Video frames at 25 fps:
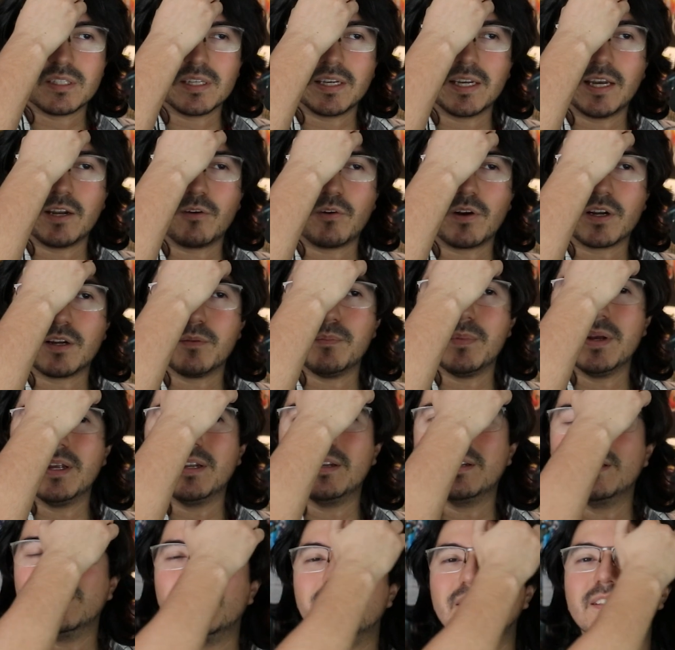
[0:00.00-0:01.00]
thing I
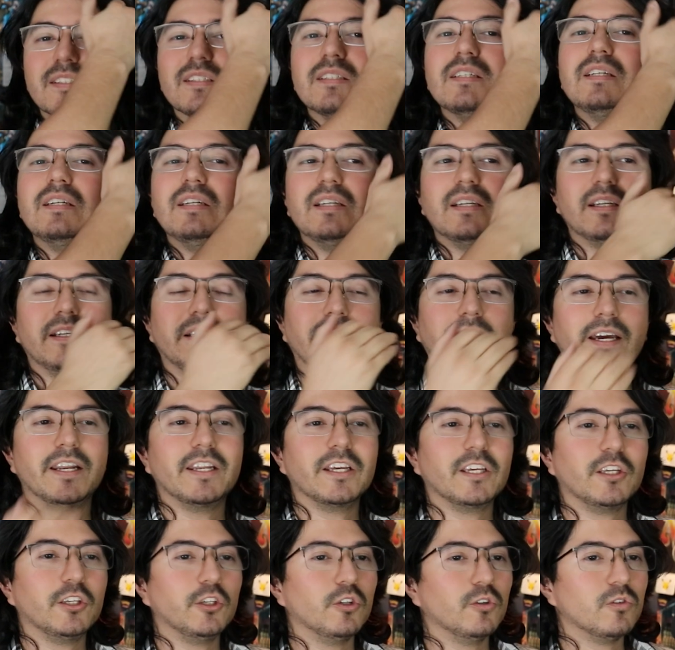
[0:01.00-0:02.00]
recommend, is
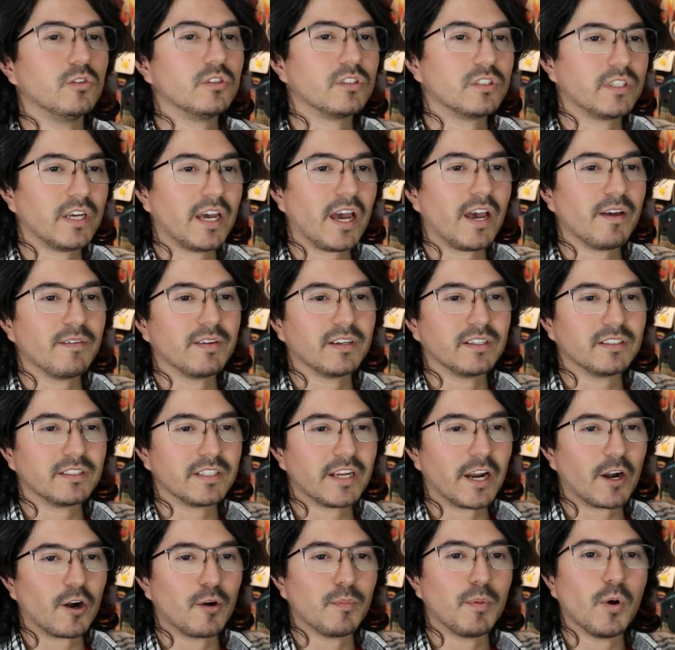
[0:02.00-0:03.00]
getting used to having
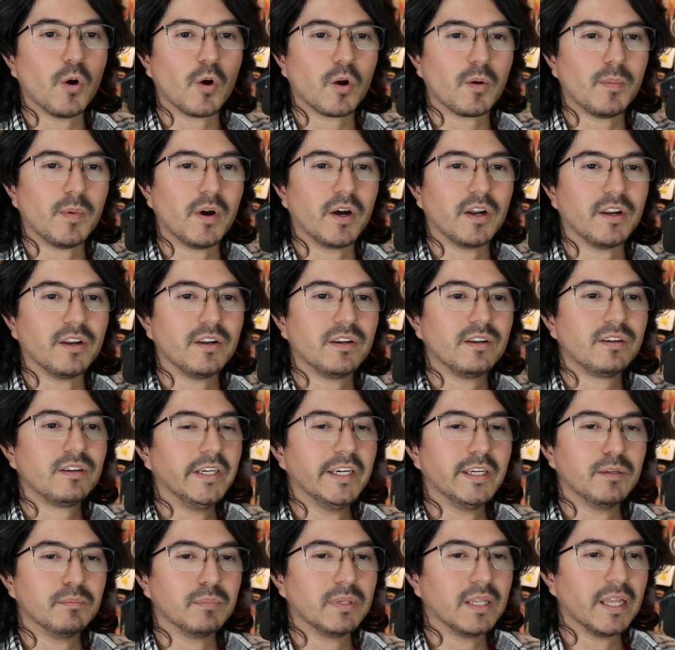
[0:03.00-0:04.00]
Tera Pokemon
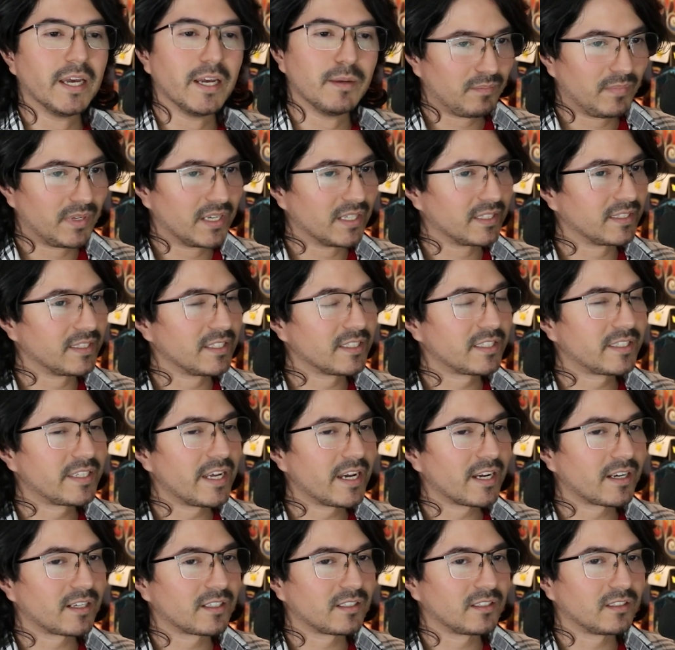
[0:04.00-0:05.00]
in play, because this
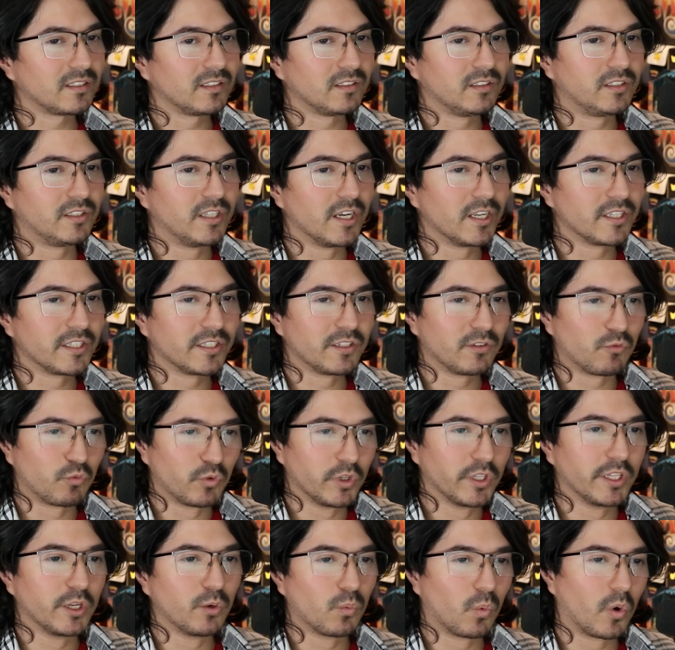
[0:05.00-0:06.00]
deck doesn't
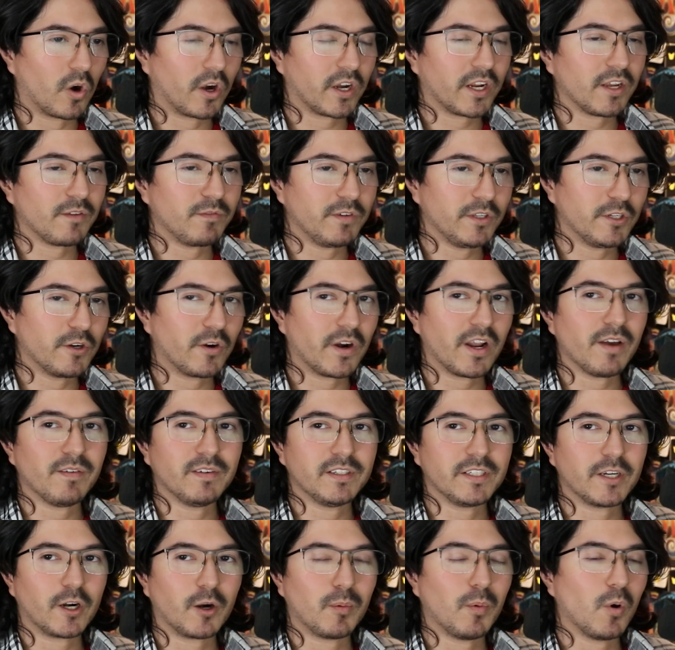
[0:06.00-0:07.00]
really work if you don't have a
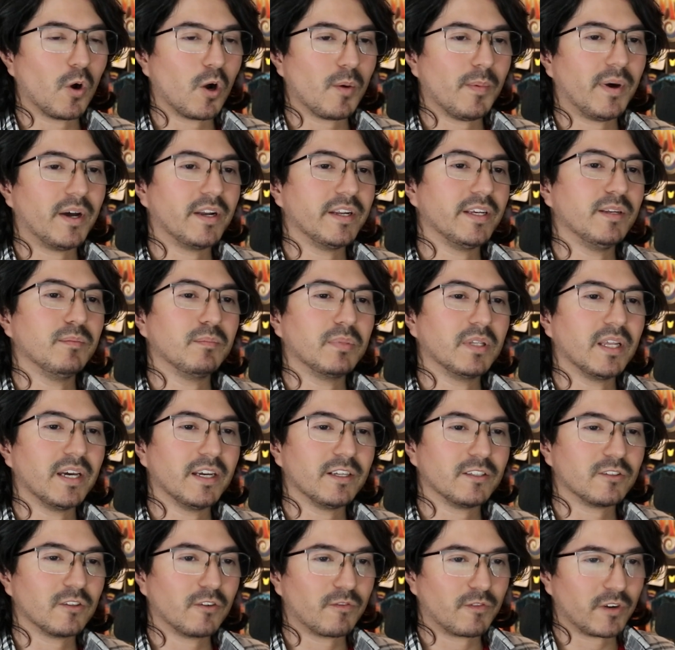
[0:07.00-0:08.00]
Tera Pokemon in play.
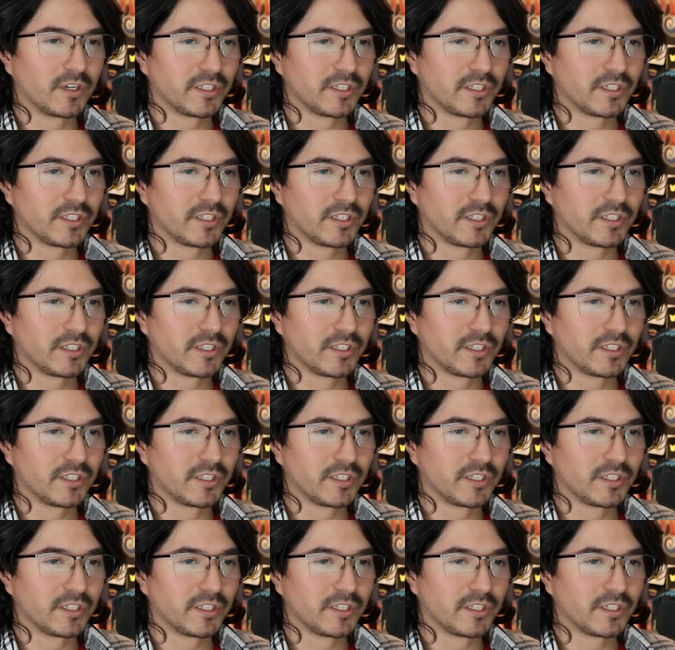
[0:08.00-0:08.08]
So for